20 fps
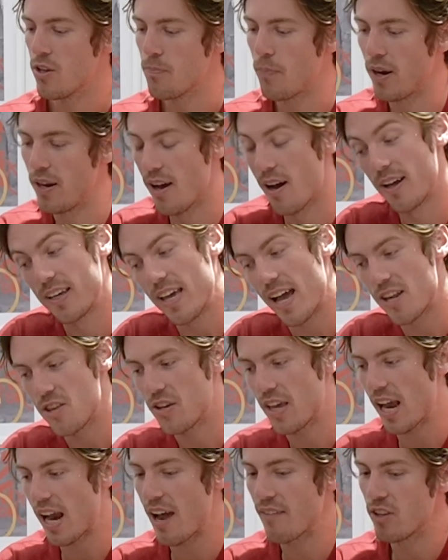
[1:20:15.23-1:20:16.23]
But uh, again, you
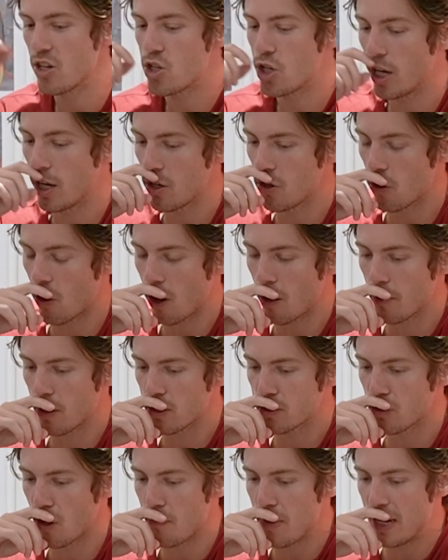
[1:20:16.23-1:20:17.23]
can't have the chink in your armor.
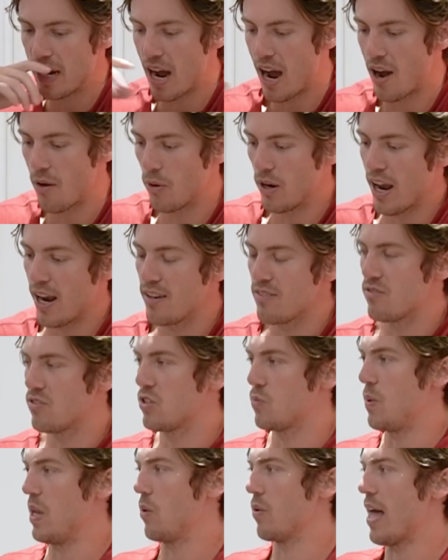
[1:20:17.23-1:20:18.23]
So, I mean, uh, when I
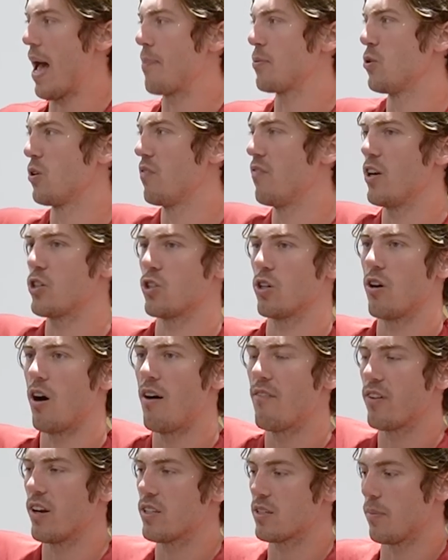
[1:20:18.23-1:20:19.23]
speak with absolute conviction and
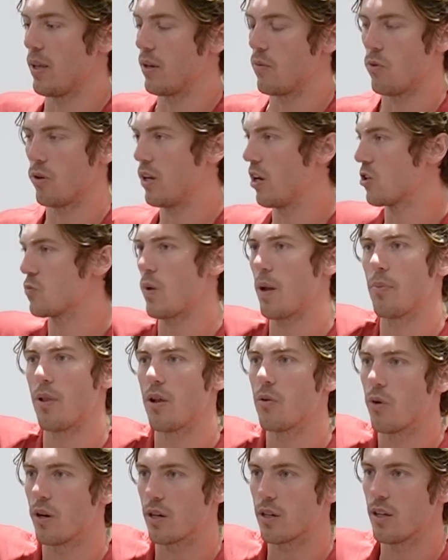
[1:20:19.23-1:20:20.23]
confidence, I'm like, well, here's my
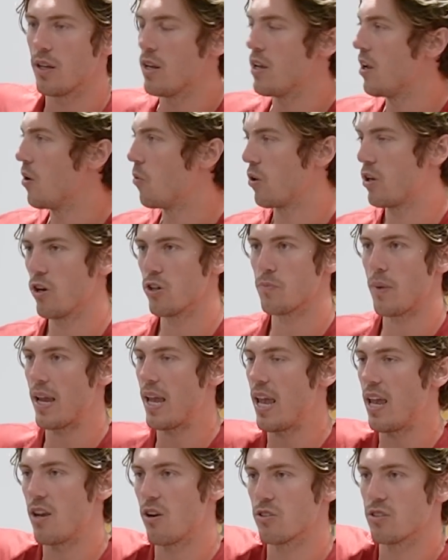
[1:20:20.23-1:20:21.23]
blood work. Well, here's my
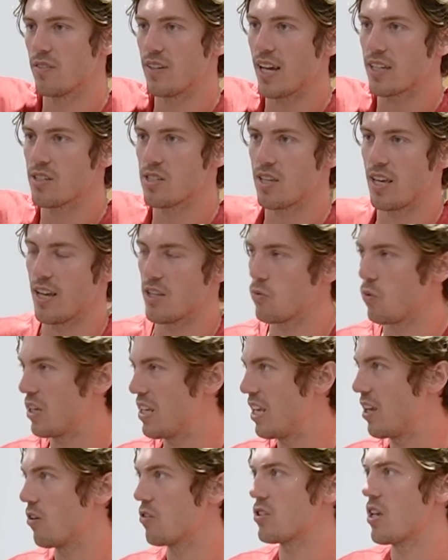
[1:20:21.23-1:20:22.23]
eight years of DEXA scans. Well,
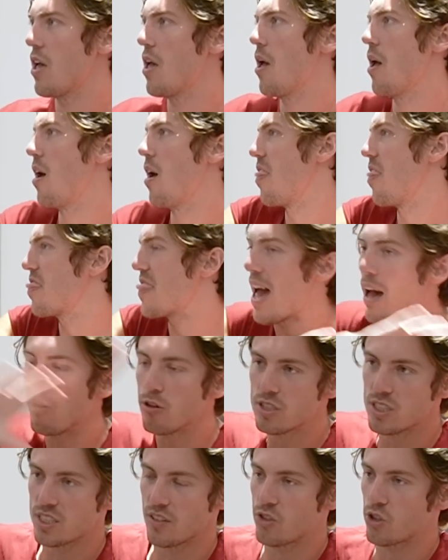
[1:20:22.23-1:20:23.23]
here's
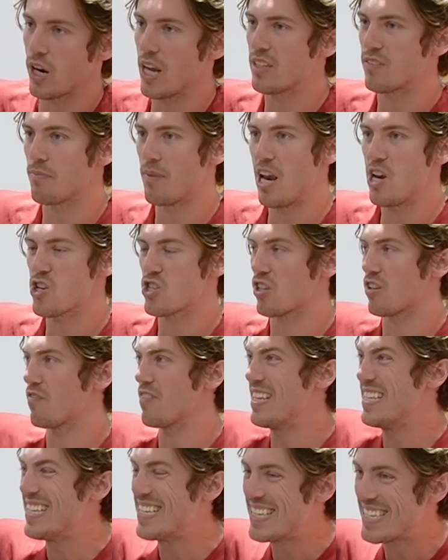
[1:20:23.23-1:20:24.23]
thousands of transformations of
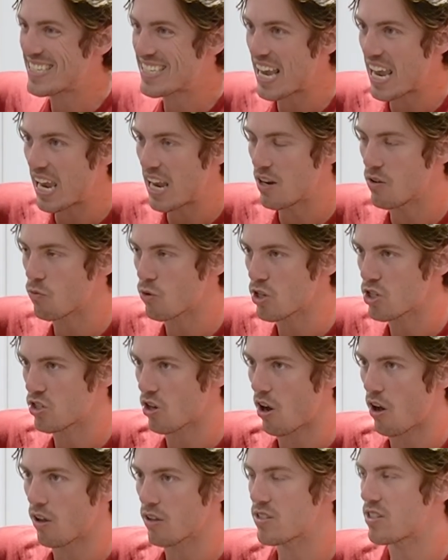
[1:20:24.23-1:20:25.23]
insane
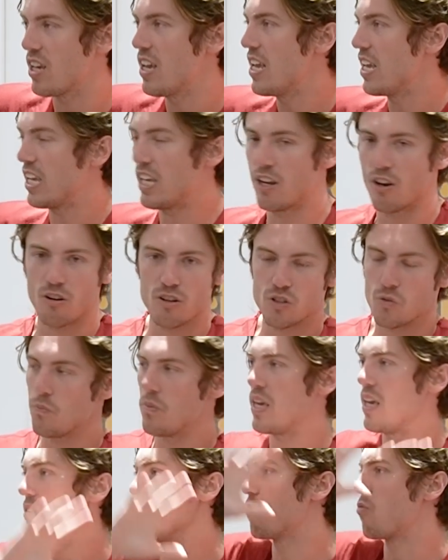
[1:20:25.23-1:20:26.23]
results. Here's
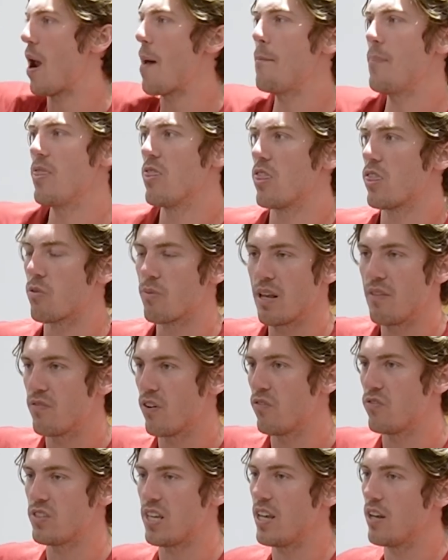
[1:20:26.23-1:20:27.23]
me repping
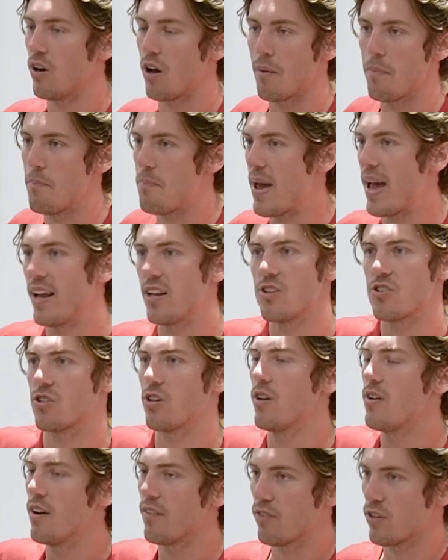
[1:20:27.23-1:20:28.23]
315 on
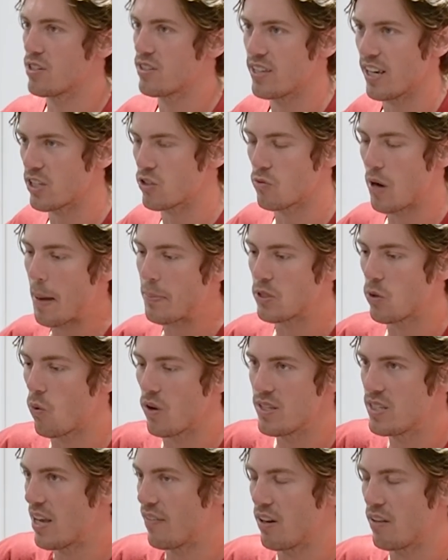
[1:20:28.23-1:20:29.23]
bench for six reps at
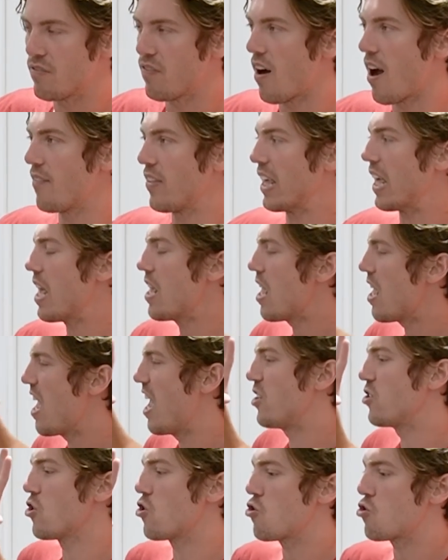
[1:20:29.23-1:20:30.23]
175. Like,
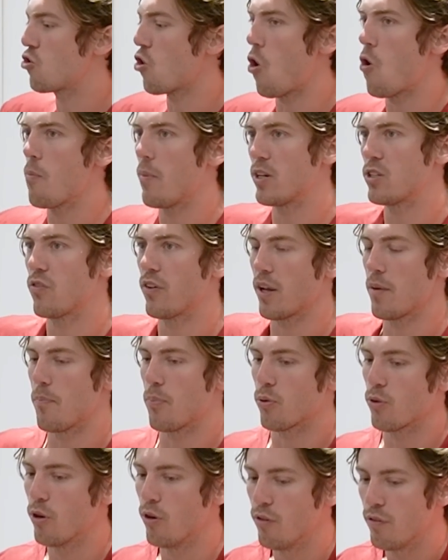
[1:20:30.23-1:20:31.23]
it's just so much freaking
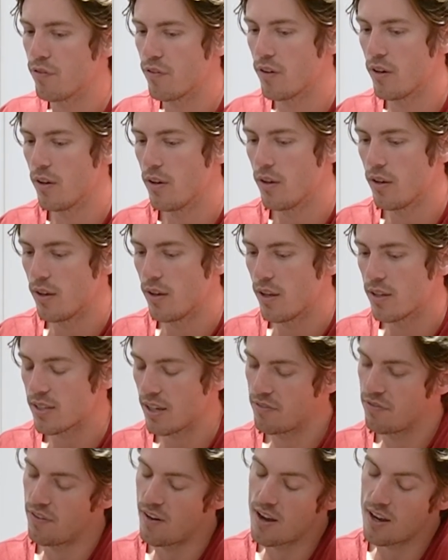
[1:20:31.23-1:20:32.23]
proof it's
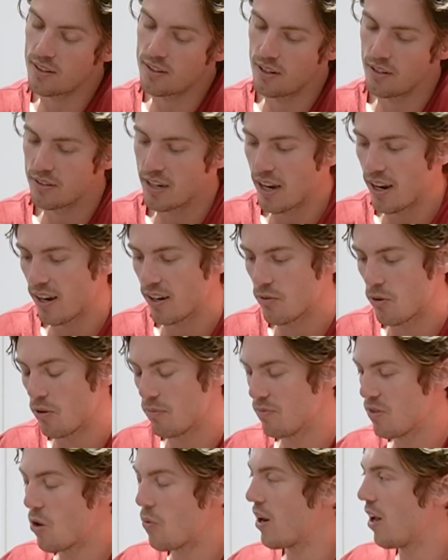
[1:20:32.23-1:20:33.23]
like, fuck, okay, well,
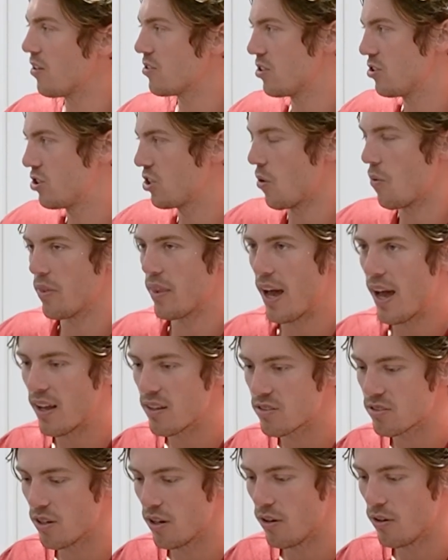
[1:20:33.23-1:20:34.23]
no one else is showing
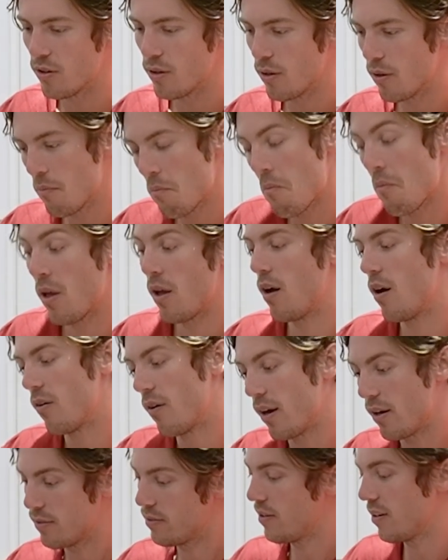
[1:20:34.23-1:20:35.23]
that. So, all
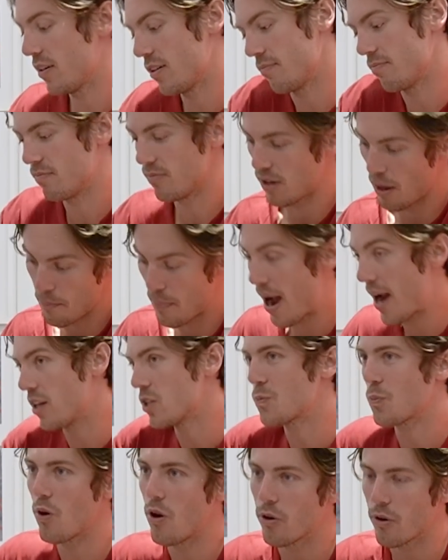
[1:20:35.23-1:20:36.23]
right, fucking, I'm buying
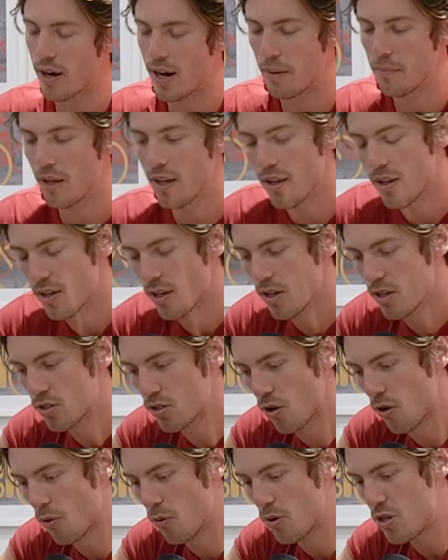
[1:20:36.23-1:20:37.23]
this program.
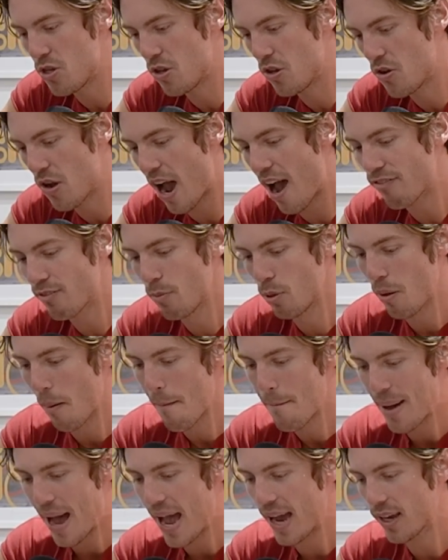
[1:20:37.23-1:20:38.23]
So you have to be able
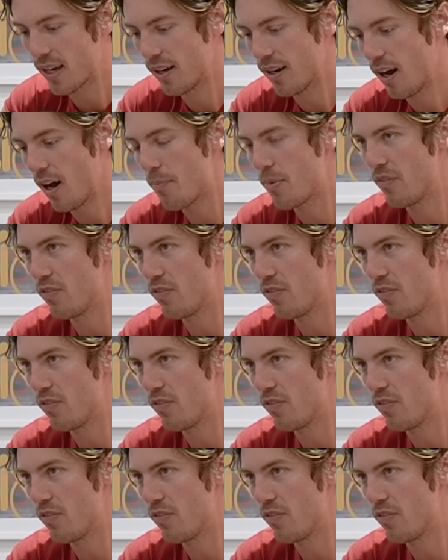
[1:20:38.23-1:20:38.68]
to back it up.